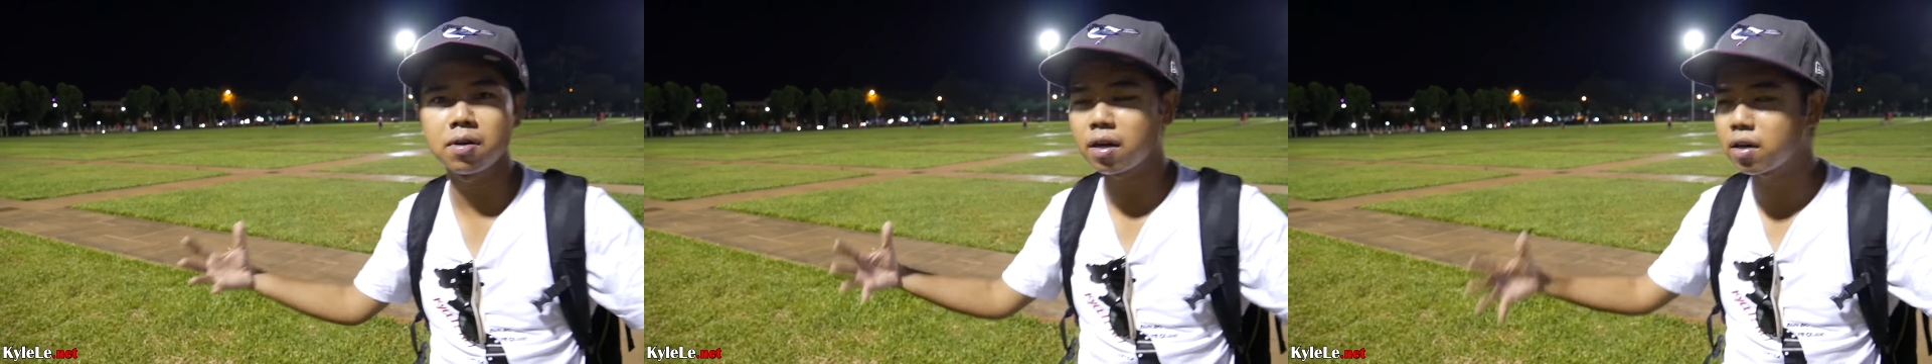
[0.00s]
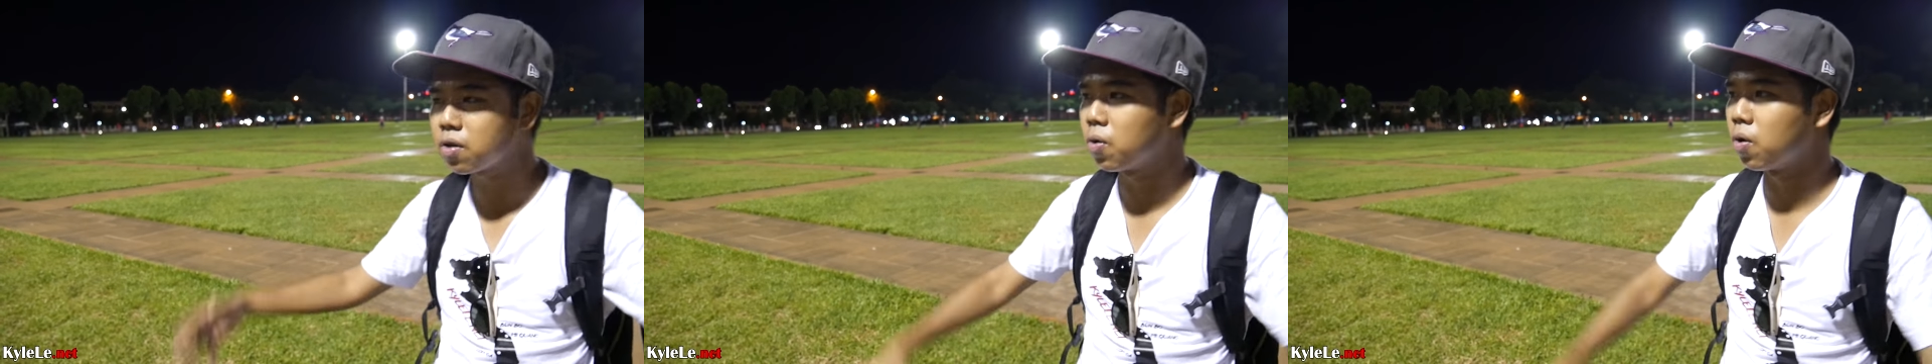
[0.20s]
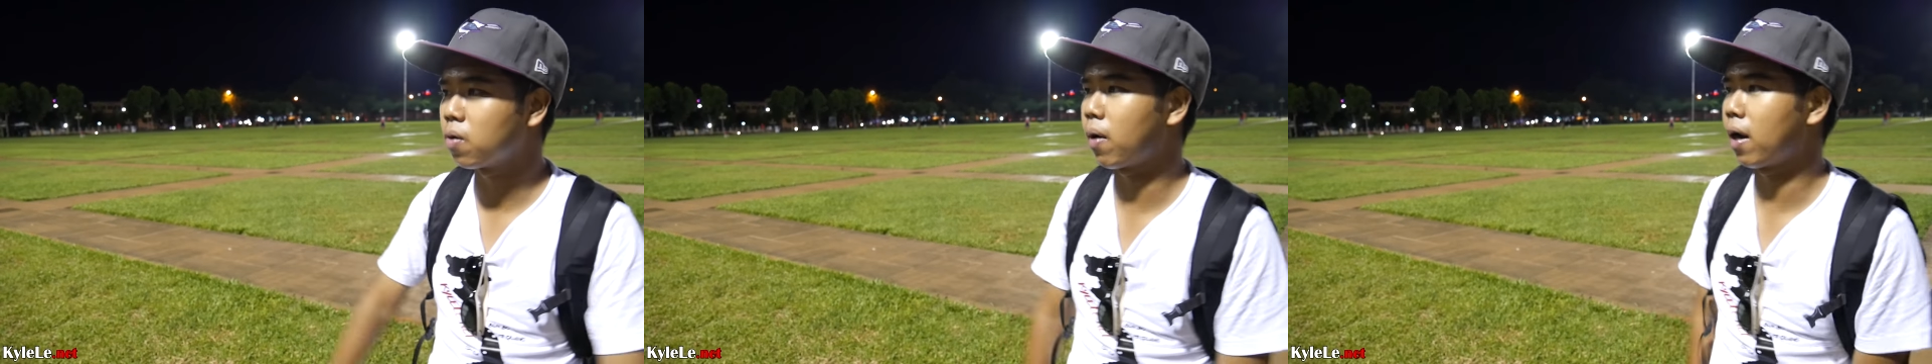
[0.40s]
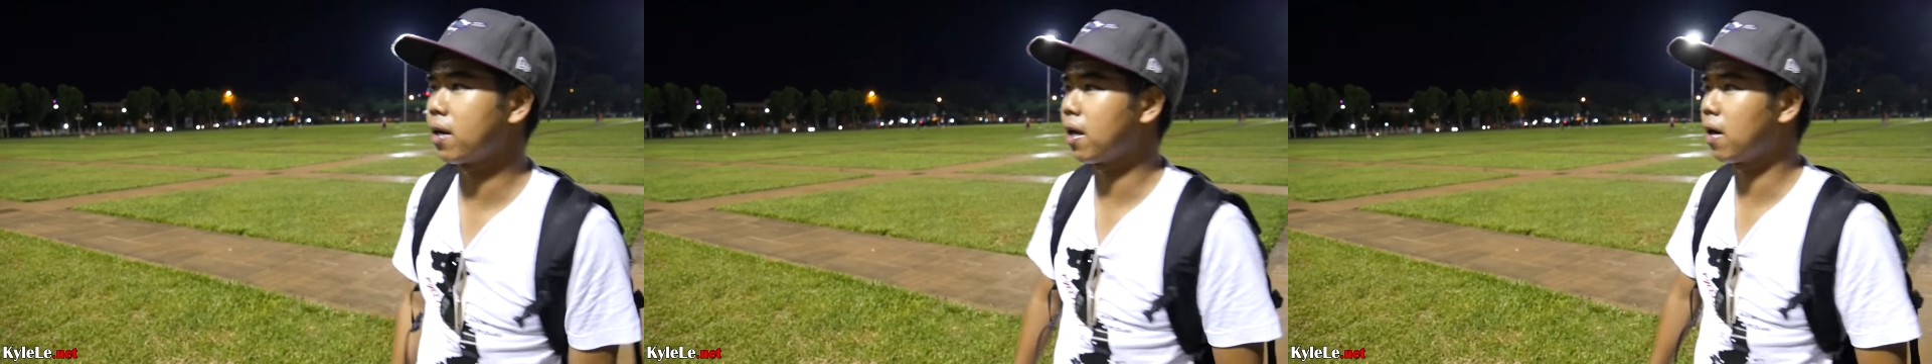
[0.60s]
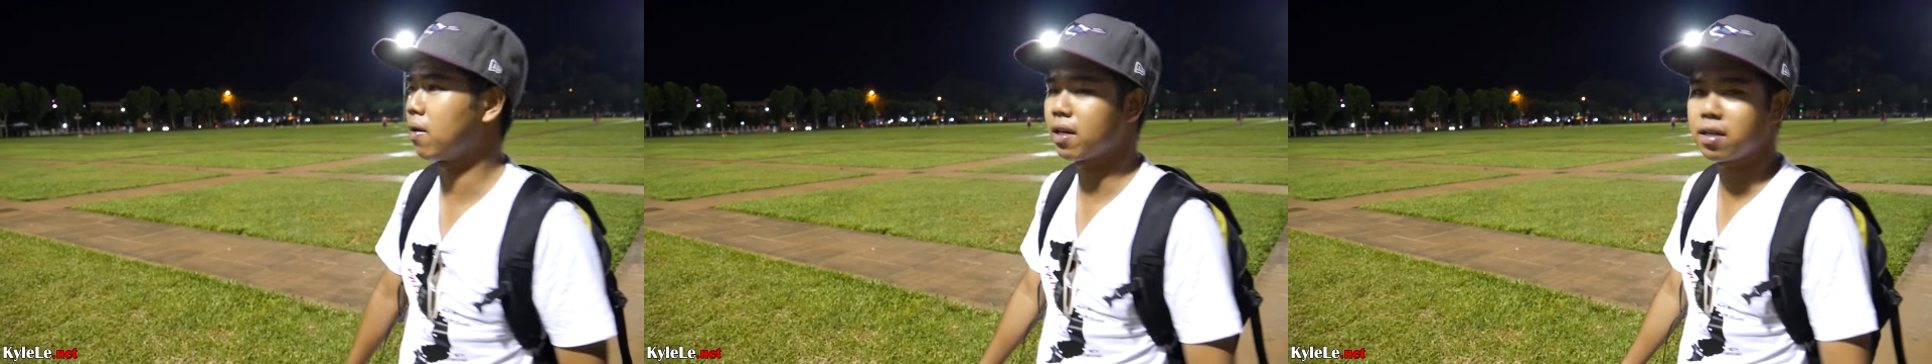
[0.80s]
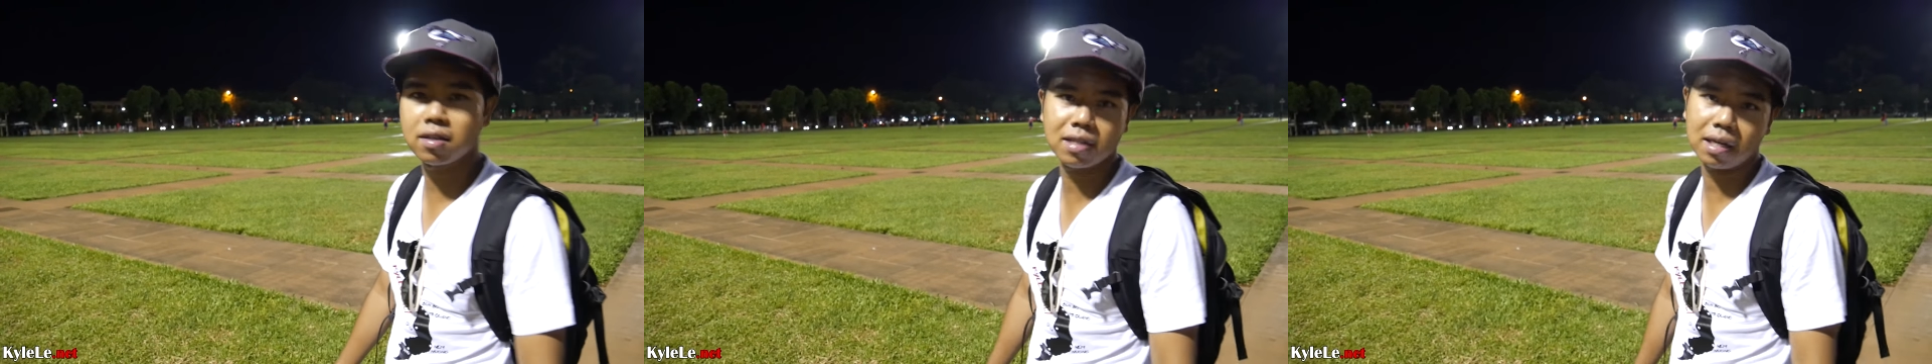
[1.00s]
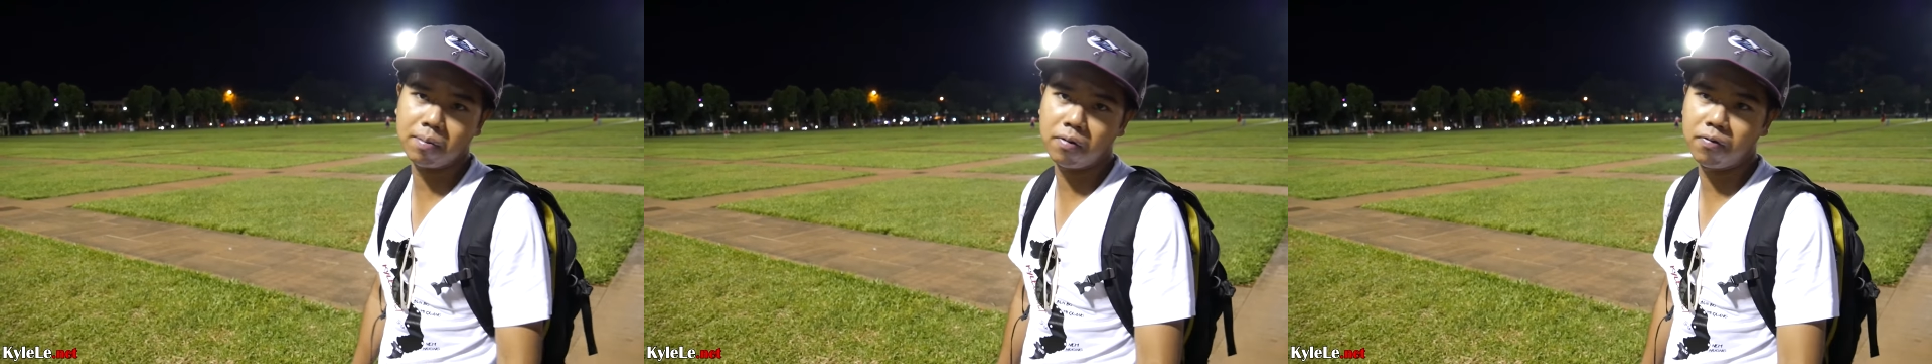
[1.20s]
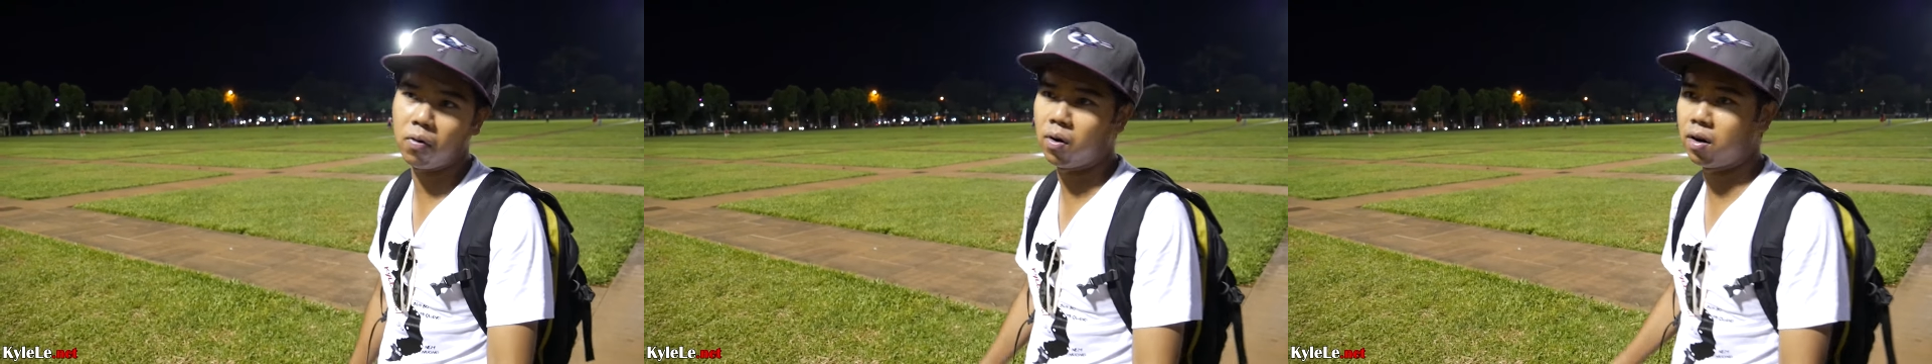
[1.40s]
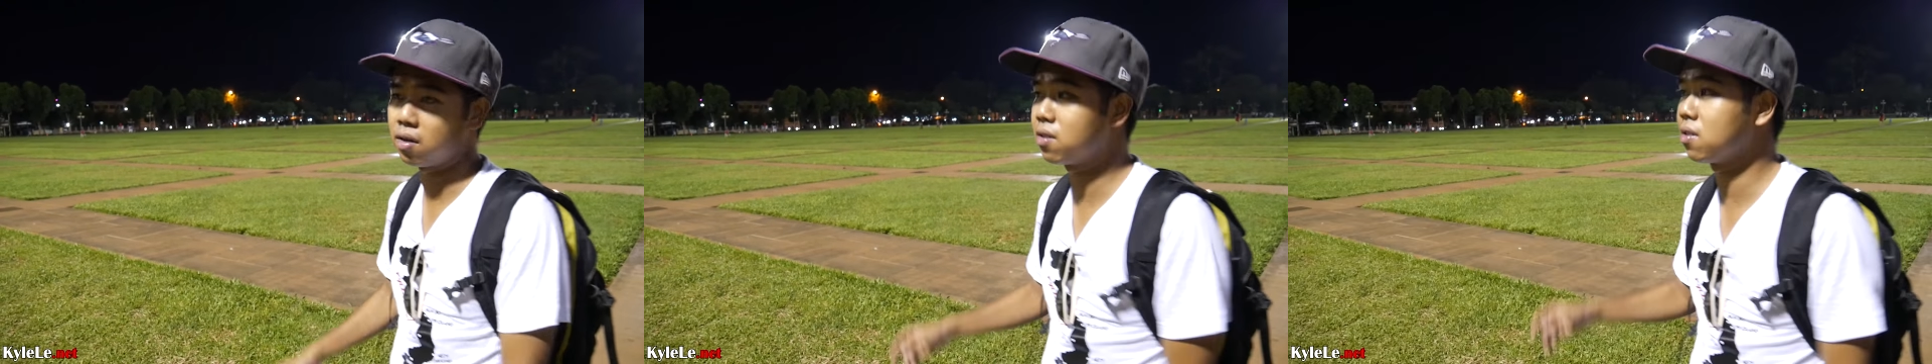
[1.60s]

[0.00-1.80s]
and cool right now, like just like before.